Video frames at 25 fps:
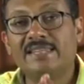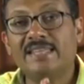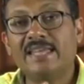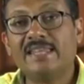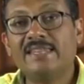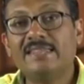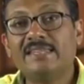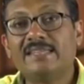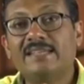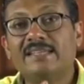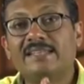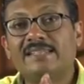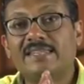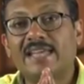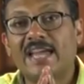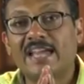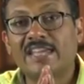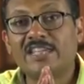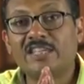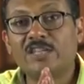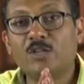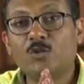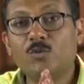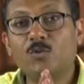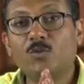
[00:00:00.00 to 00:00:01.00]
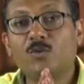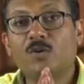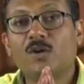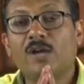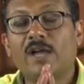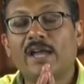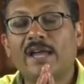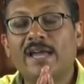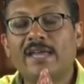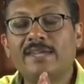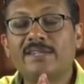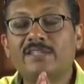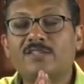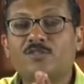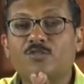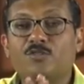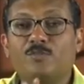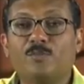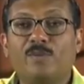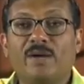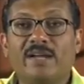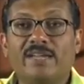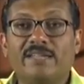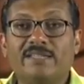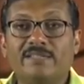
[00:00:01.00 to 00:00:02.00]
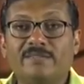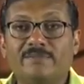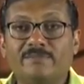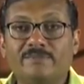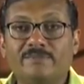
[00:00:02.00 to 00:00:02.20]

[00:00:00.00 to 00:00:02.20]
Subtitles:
then, thank you and goodbye.